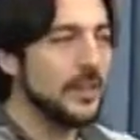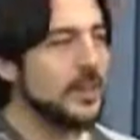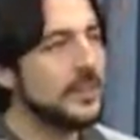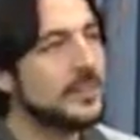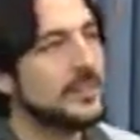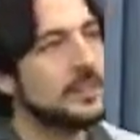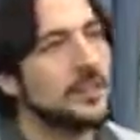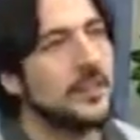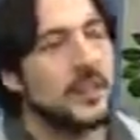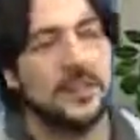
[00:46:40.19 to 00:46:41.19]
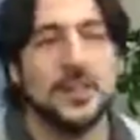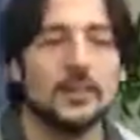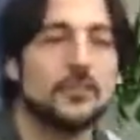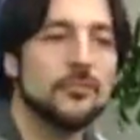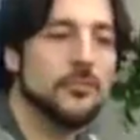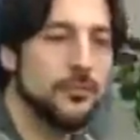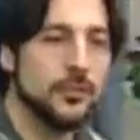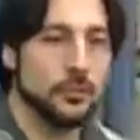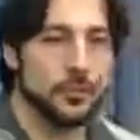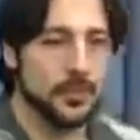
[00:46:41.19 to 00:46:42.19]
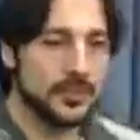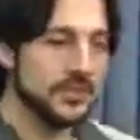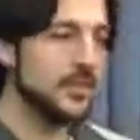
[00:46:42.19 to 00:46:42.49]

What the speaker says: in the sense that they are not followers.